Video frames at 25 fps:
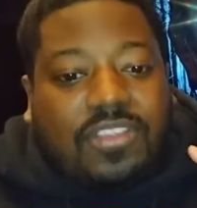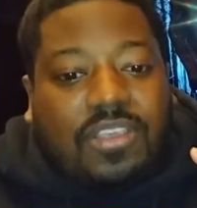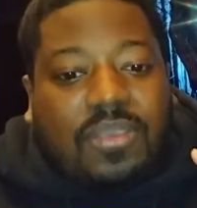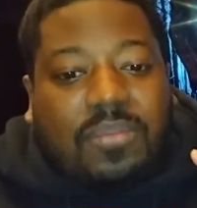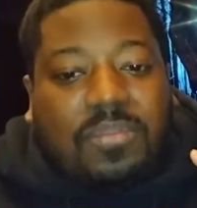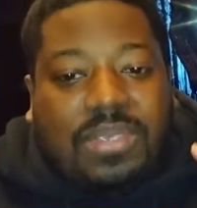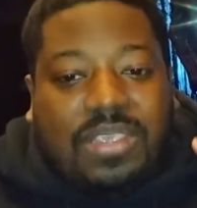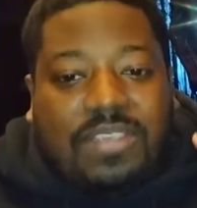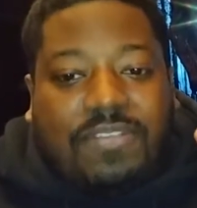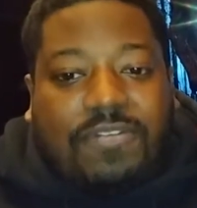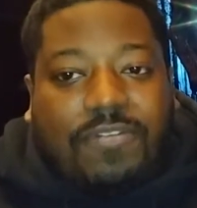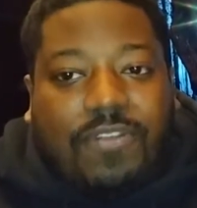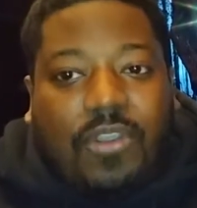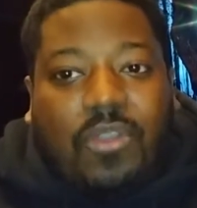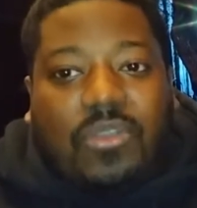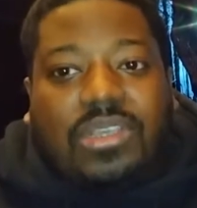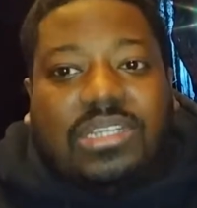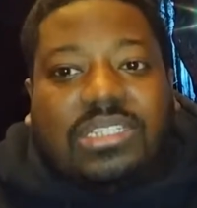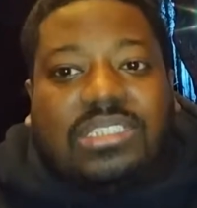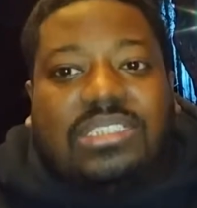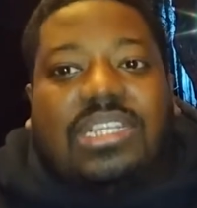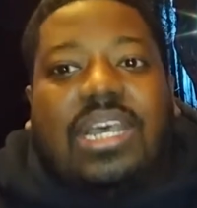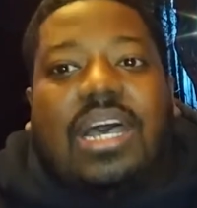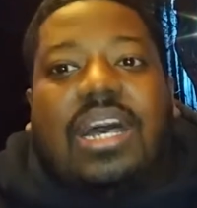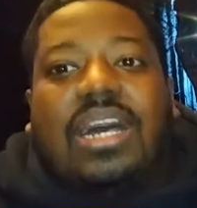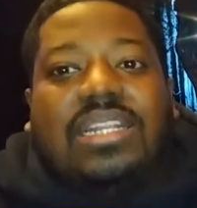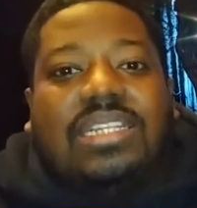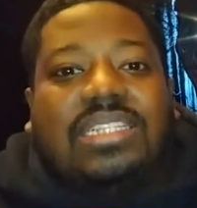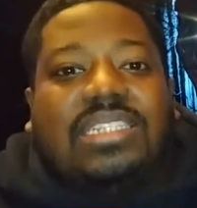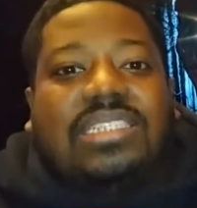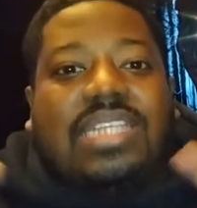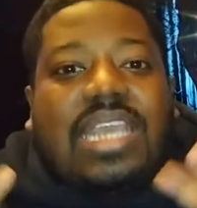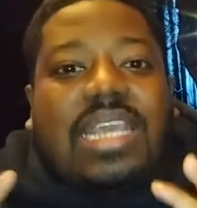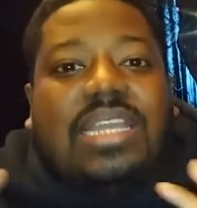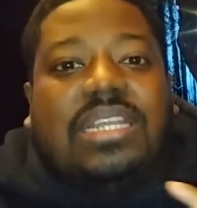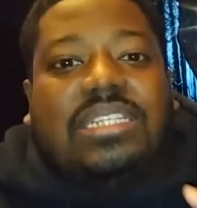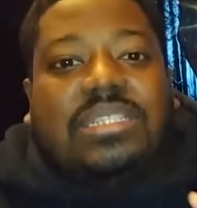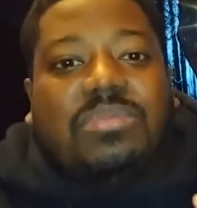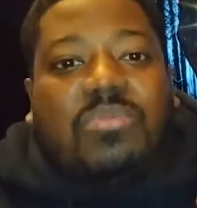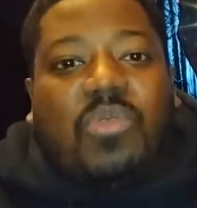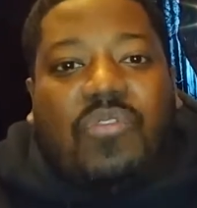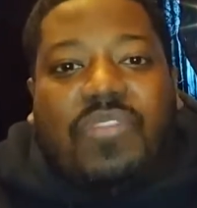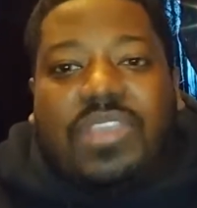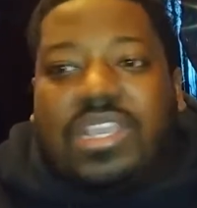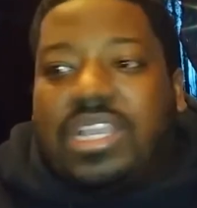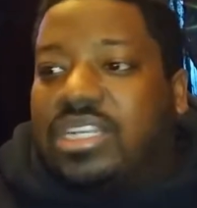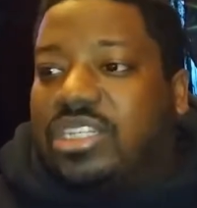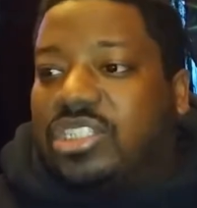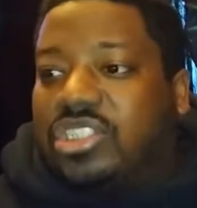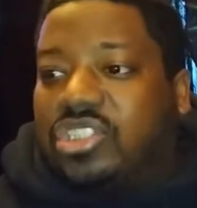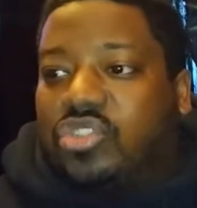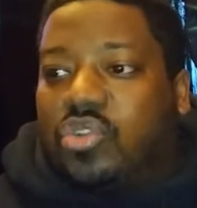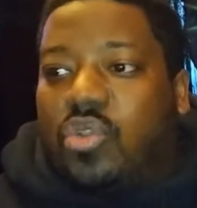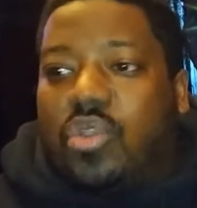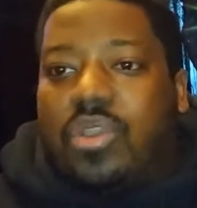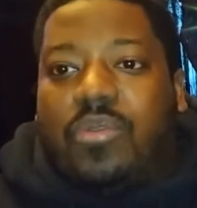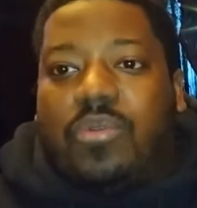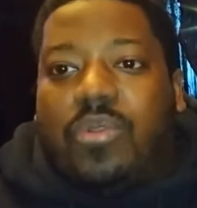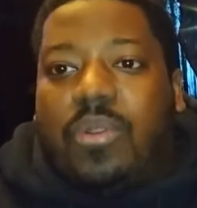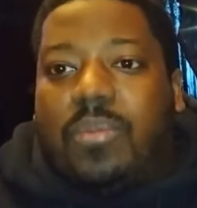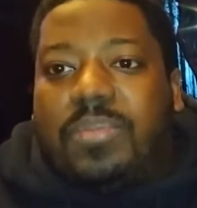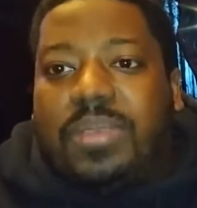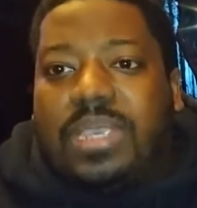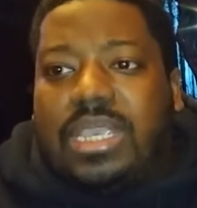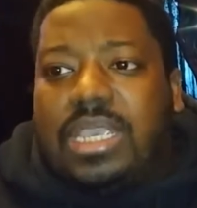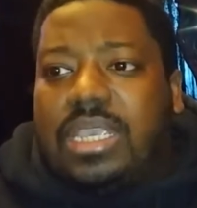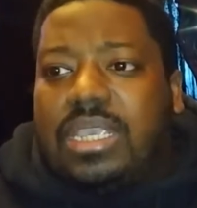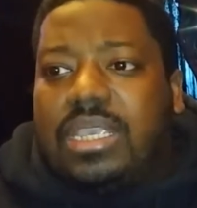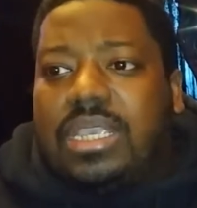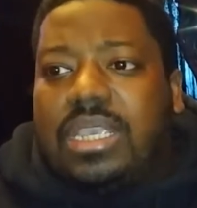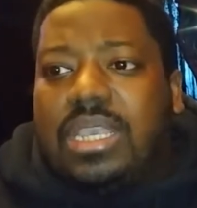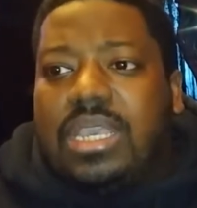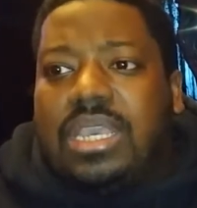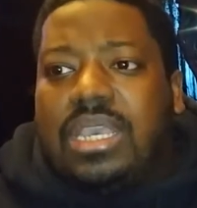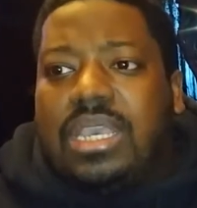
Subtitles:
to be focused to understand this movie, because the story will be,